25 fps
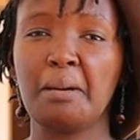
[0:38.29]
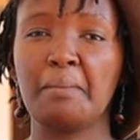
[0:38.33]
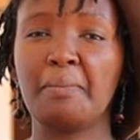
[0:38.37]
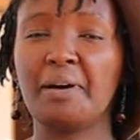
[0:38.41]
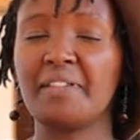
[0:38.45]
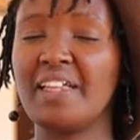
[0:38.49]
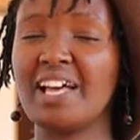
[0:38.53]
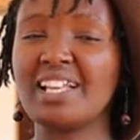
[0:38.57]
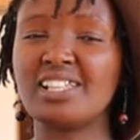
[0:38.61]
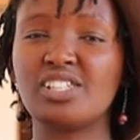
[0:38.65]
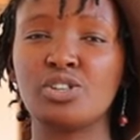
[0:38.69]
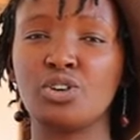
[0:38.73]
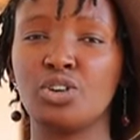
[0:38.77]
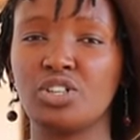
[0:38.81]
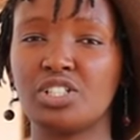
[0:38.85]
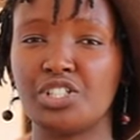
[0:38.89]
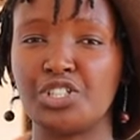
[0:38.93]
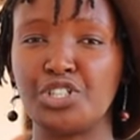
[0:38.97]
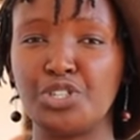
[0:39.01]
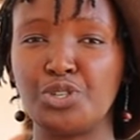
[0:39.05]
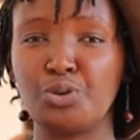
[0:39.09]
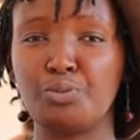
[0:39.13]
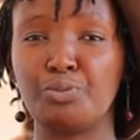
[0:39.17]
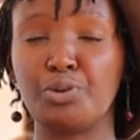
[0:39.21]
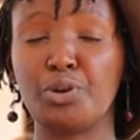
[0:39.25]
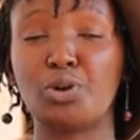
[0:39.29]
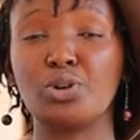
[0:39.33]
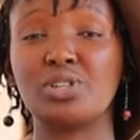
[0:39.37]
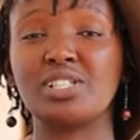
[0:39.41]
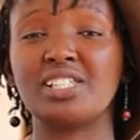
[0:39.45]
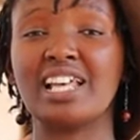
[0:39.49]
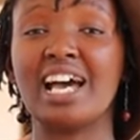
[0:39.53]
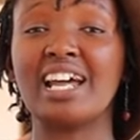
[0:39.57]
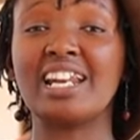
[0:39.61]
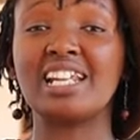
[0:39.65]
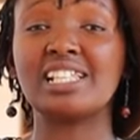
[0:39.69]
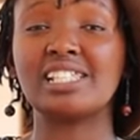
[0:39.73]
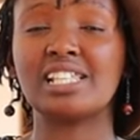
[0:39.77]
But that's not new because
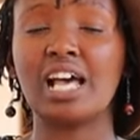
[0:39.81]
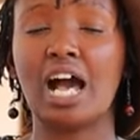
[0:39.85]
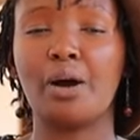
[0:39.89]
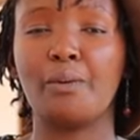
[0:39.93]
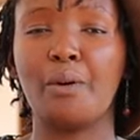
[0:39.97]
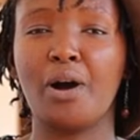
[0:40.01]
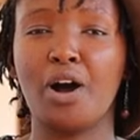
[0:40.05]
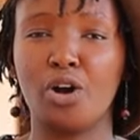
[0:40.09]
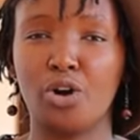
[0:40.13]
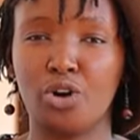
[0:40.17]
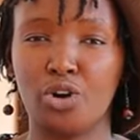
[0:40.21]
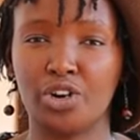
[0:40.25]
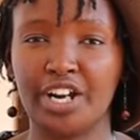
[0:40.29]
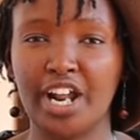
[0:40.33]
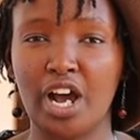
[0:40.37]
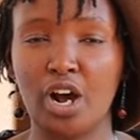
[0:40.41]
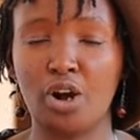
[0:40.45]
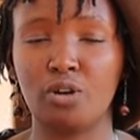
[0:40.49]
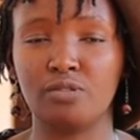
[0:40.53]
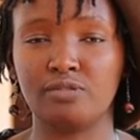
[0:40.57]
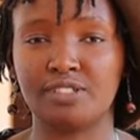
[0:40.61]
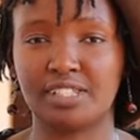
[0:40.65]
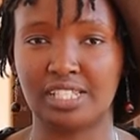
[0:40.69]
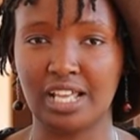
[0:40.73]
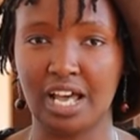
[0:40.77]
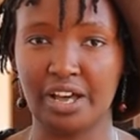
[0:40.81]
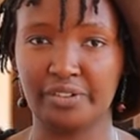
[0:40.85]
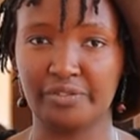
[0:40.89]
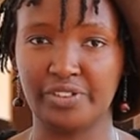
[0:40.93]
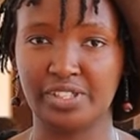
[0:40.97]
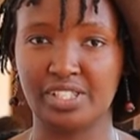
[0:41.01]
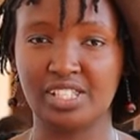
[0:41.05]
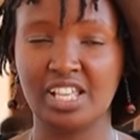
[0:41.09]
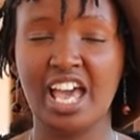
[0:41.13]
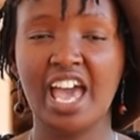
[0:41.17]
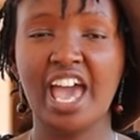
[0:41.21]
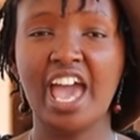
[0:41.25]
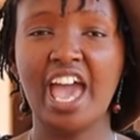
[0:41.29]
that is our order of
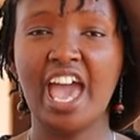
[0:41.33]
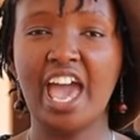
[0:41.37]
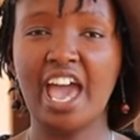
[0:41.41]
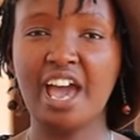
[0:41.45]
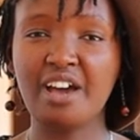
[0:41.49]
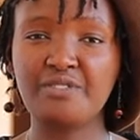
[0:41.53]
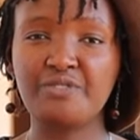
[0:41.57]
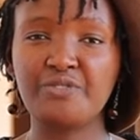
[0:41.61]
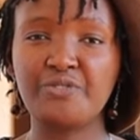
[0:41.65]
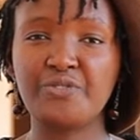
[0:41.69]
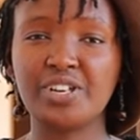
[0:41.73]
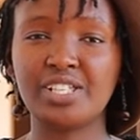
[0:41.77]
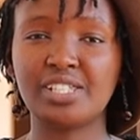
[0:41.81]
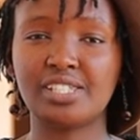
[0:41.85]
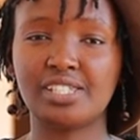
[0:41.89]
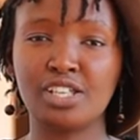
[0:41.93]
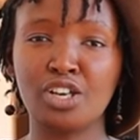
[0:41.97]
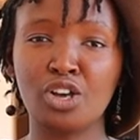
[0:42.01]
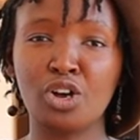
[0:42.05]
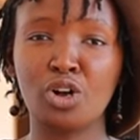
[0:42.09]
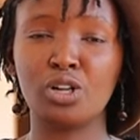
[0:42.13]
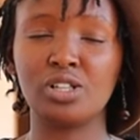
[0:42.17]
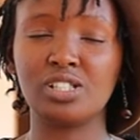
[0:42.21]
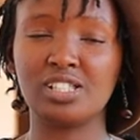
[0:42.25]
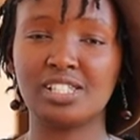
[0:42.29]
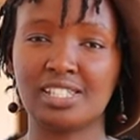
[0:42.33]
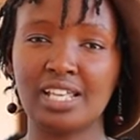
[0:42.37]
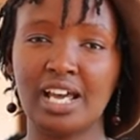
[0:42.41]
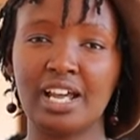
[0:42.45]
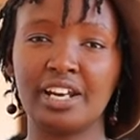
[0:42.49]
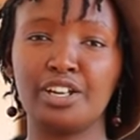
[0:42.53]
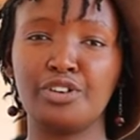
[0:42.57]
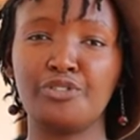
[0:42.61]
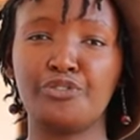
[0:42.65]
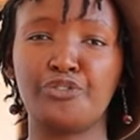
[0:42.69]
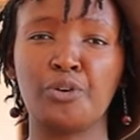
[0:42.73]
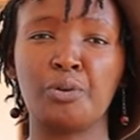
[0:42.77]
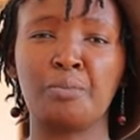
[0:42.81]
service. Every single
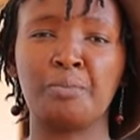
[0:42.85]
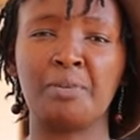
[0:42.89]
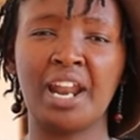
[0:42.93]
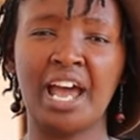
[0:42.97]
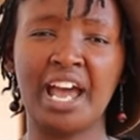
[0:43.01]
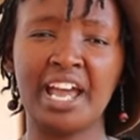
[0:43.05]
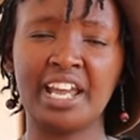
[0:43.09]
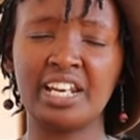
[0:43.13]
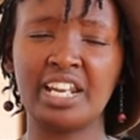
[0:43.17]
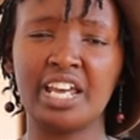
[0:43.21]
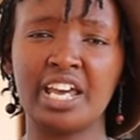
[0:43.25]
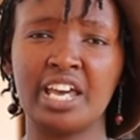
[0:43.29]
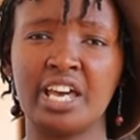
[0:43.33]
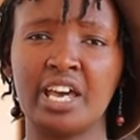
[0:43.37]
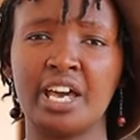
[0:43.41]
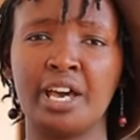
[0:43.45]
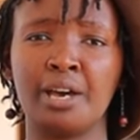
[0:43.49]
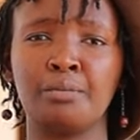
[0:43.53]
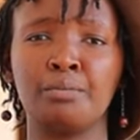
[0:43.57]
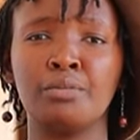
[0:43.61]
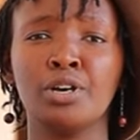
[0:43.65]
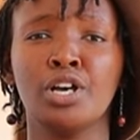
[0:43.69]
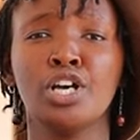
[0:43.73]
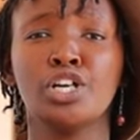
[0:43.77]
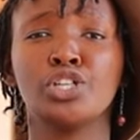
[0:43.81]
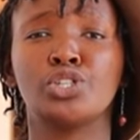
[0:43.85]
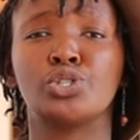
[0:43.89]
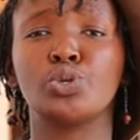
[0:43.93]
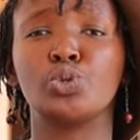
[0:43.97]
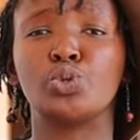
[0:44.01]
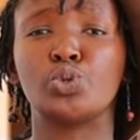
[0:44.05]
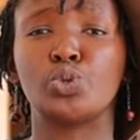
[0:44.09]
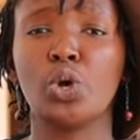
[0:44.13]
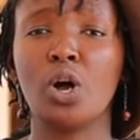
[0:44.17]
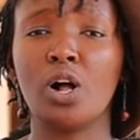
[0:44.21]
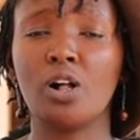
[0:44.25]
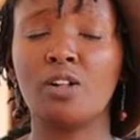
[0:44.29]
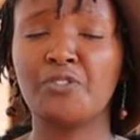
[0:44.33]
Sunday from 9 a.m. to
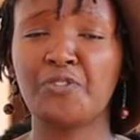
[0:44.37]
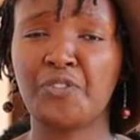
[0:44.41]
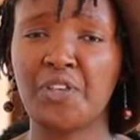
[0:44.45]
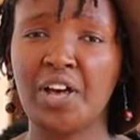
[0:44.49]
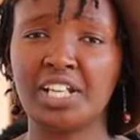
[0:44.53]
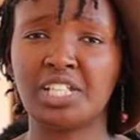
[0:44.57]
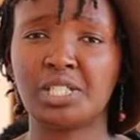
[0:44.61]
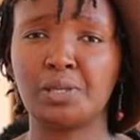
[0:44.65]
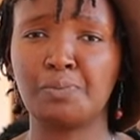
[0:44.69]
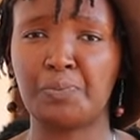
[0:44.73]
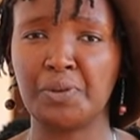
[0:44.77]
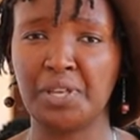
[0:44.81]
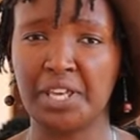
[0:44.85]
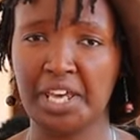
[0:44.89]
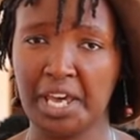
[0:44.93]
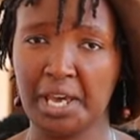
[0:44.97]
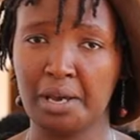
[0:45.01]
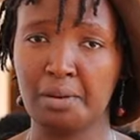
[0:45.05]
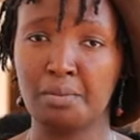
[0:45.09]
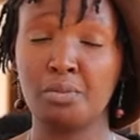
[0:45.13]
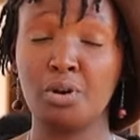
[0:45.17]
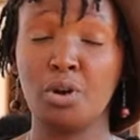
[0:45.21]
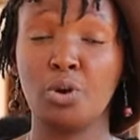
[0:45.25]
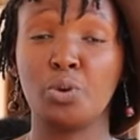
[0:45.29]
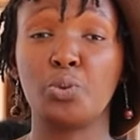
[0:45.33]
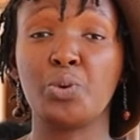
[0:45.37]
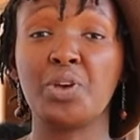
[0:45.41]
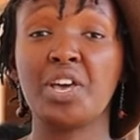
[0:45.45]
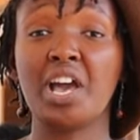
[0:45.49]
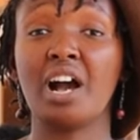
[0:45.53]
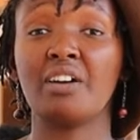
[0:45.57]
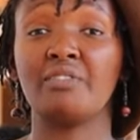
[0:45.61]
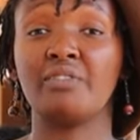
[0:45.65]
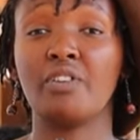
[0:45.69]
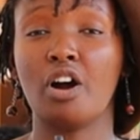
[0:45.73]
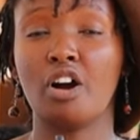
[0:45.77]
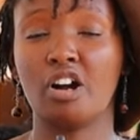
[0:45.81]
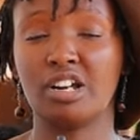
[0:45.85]
12:30 p.m. we
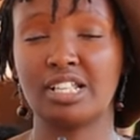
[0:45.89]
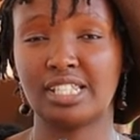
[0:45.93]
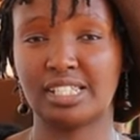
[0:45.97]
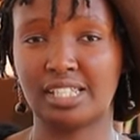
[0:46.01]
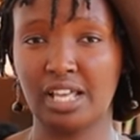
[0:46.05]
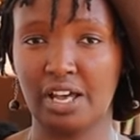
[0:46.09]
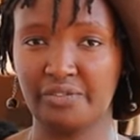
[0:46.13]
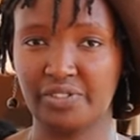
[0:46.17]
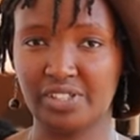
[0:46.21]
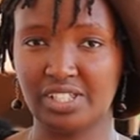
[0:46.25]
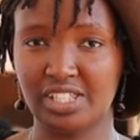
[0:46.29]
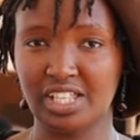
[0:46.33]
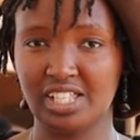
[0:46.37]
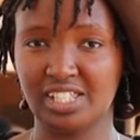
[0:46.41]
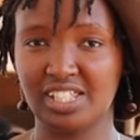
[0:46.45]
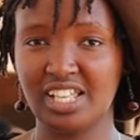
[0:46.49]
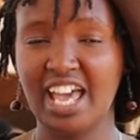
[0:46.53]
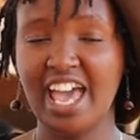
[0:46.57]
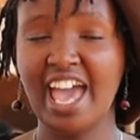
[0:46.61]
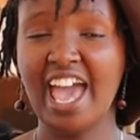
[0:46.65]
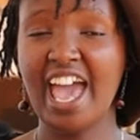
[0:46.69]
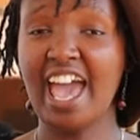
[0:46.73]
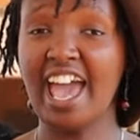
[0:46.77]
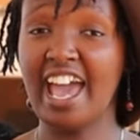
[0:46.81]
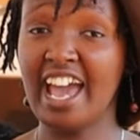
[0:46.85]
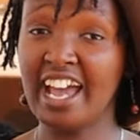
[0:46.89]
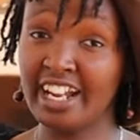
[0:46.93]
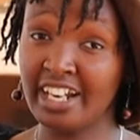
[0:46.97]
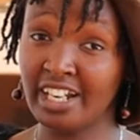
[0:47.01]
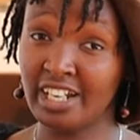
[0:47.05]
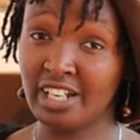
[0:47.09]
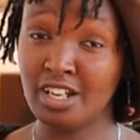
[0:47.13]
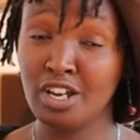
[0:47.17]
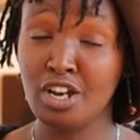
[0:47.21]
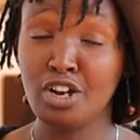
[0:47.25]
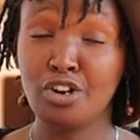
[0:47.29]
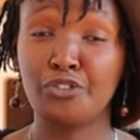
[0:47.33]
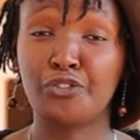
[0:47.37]
have our services.
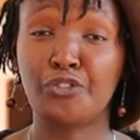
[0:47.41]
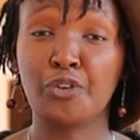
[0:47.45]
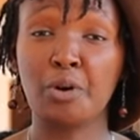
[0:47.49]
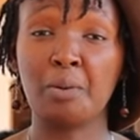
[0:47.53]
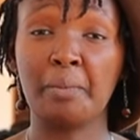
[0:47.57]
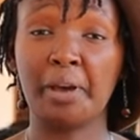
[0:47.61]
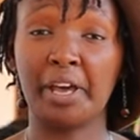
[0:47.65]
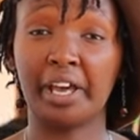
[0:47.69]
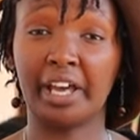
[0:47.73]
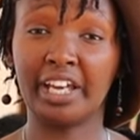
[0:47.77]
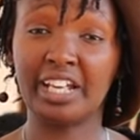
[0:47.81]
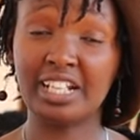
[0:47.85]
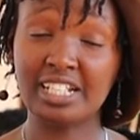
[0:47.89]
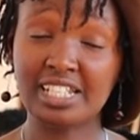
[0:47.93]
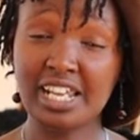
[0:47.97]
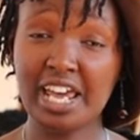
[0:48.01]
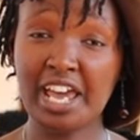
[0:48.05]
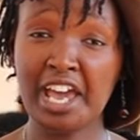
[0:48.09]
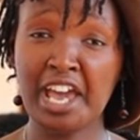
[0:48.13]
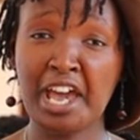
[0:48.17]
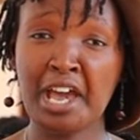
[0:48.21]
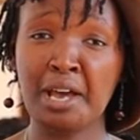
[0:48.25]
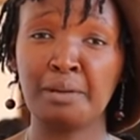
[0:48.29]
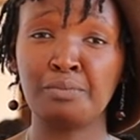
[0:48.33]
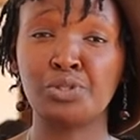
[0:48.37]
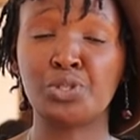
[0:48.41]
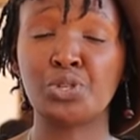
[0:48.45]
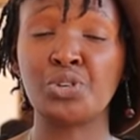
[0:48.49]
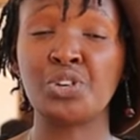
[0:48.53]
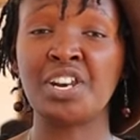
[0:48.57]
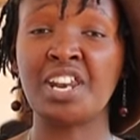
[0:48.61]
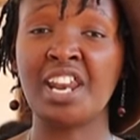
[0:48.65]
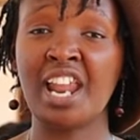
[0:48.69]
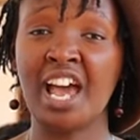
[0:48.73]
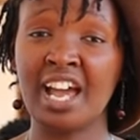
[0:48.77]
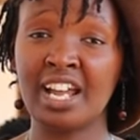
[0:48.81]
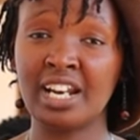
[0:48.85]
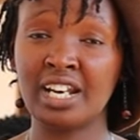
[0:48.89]
And from 8 a.m. to
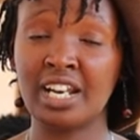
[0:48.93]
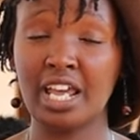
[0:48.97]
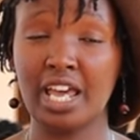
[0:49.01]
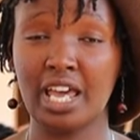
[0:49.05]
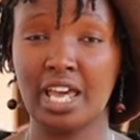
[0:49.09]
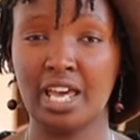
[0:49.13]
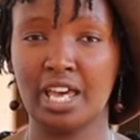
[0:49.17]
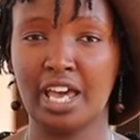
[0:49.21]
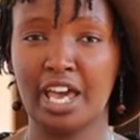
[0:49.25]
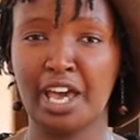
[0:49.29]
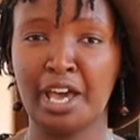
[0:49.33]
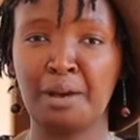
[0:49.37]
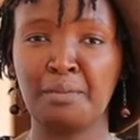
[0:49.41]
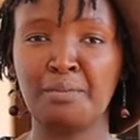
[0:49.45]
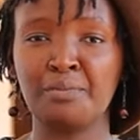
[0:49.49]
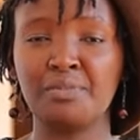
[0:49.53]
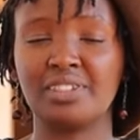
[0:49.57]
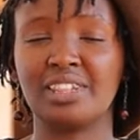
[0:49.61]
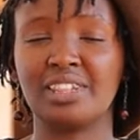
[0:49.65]
9 a.m.,